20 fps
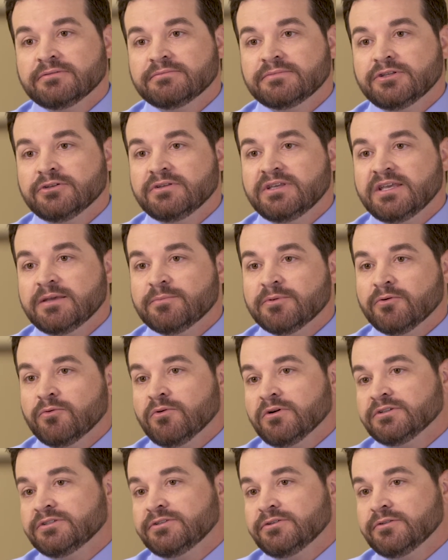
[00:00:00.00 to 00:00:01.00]
You keep a
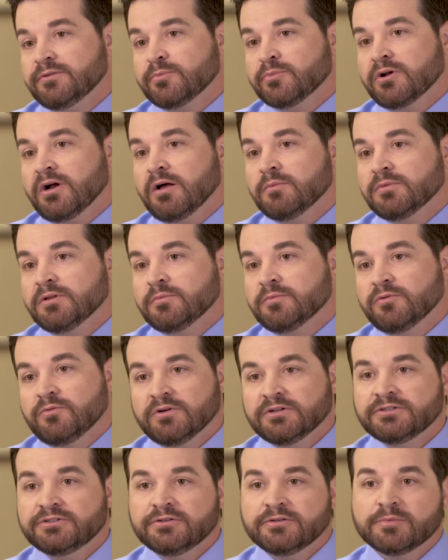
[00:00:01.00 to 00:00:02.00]
one-tooth problem a
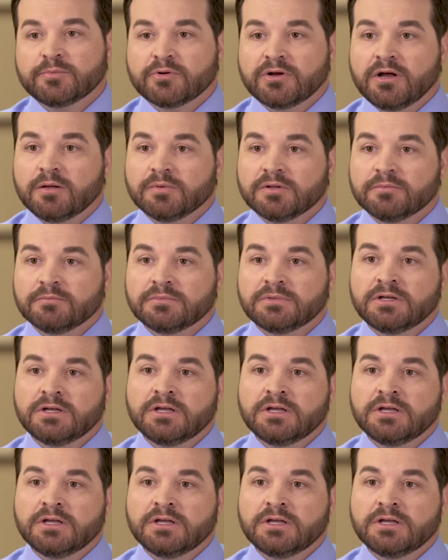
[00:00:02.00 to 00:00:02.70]
one-tooth problem.